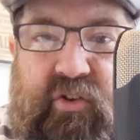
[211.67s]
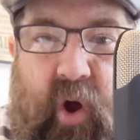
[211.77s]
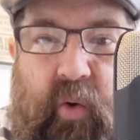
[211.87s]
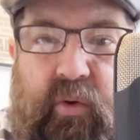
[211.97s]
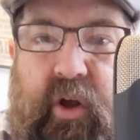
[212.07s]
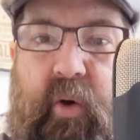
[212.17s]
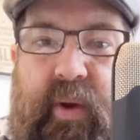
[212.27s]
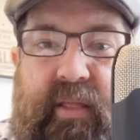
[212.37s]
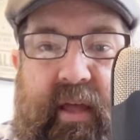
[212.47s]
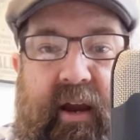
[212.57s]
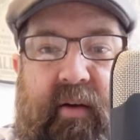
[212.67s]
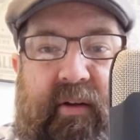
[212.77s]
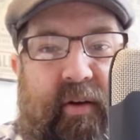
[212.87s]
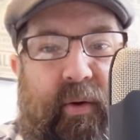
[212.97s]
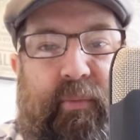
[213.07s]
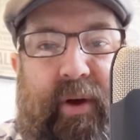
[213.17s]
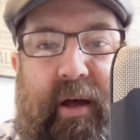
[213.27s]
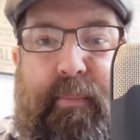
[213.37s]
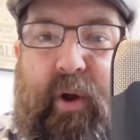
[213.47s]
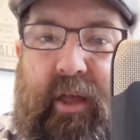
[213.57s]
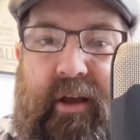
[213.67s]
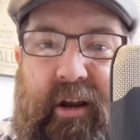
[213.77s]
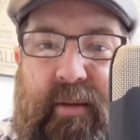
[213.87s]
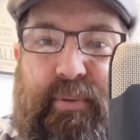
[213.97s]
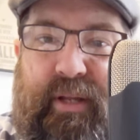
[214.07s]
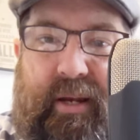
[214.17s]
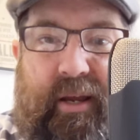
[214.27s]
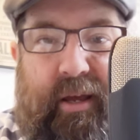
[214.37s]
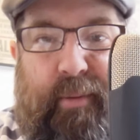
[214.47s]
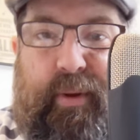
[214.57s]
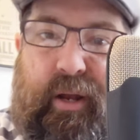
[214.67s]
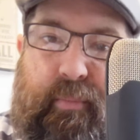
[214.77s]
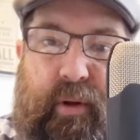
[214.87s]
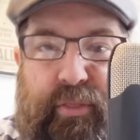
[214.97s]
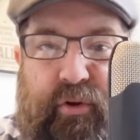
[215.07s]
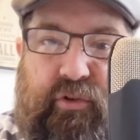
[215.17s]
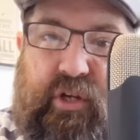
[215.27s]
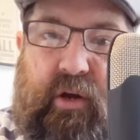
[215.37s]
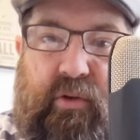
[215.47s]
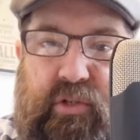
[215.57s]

Don't go in there going, well, I'm probably going to complete it in about a month or so.